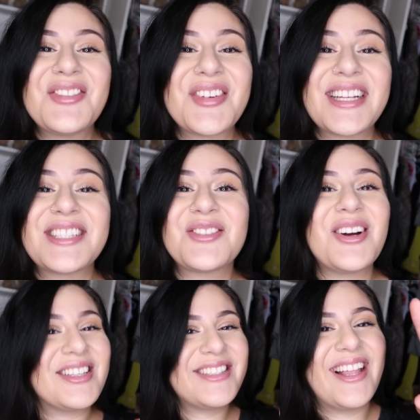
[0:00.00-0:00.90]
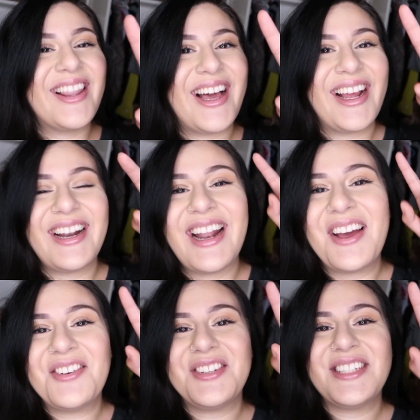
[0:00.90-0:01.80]
Don't forget to cross that line
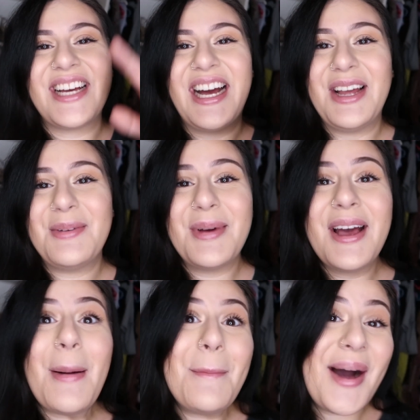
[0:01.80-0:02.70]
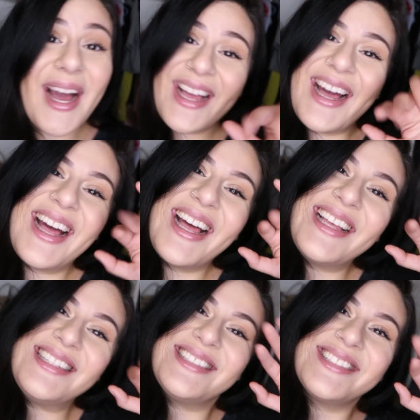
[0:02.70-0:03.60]
every time. Bye,
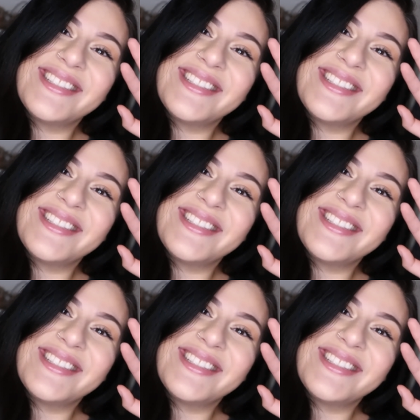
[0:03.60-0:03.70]
guys.